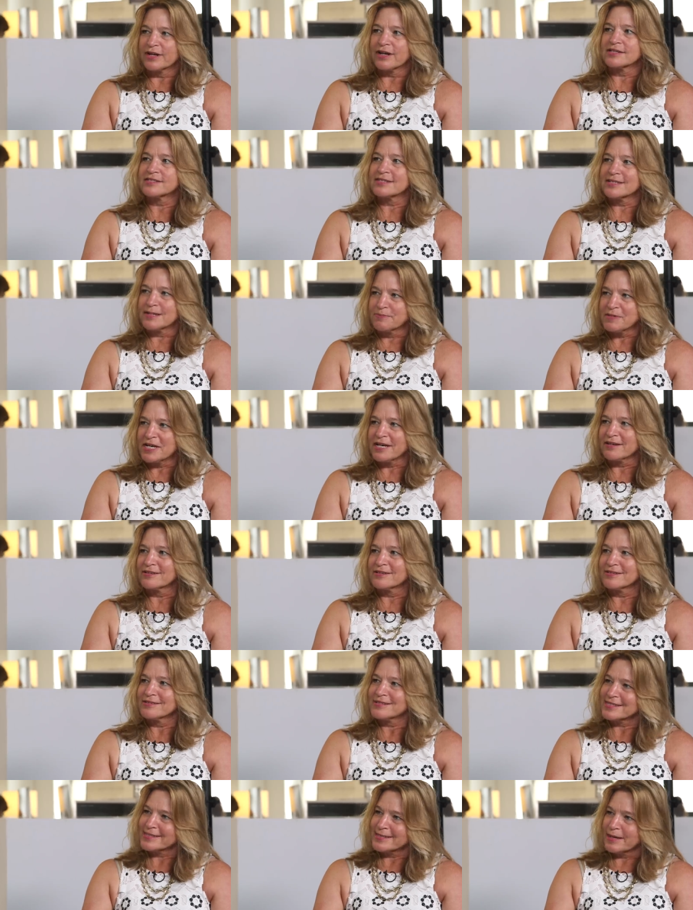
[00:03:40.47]
right. I stepped down
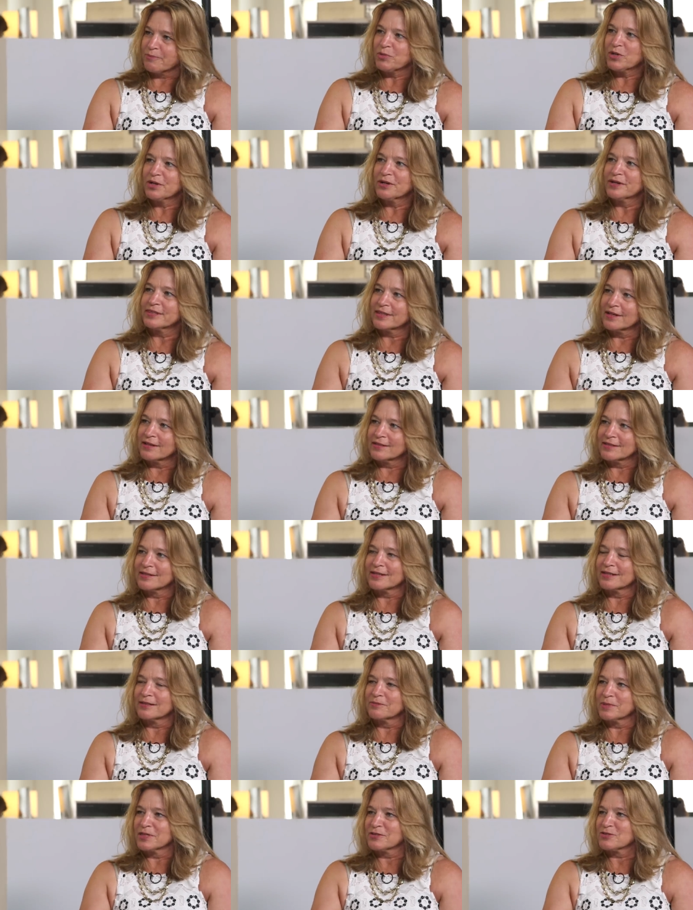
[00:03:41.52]
in December at the end of
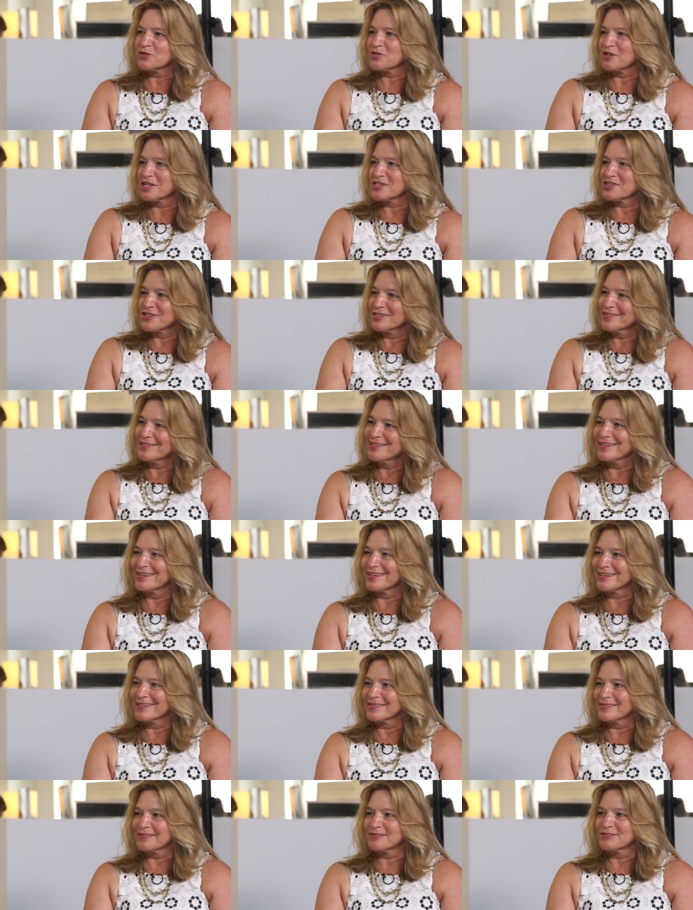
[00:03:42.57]
the administration.
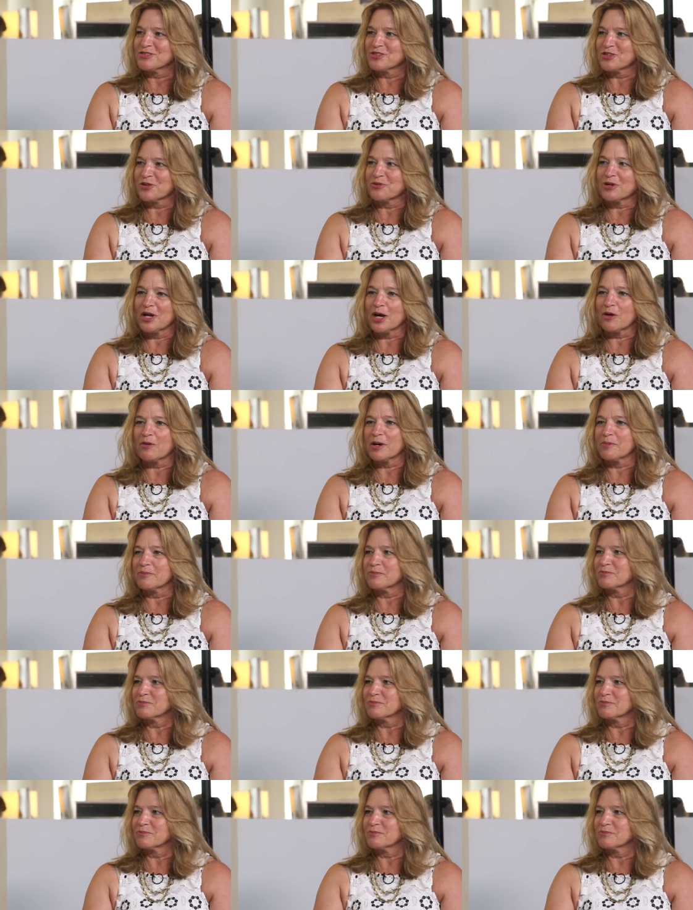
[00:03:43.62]
And so now the,